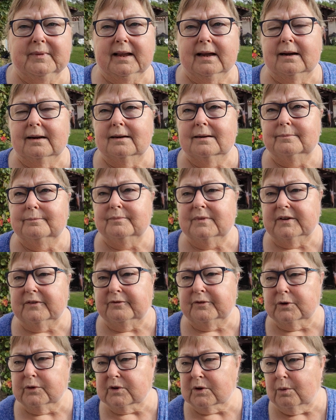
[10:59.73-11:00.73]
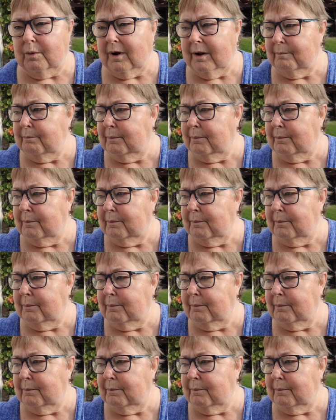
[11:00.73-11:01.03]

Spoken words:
It feels quite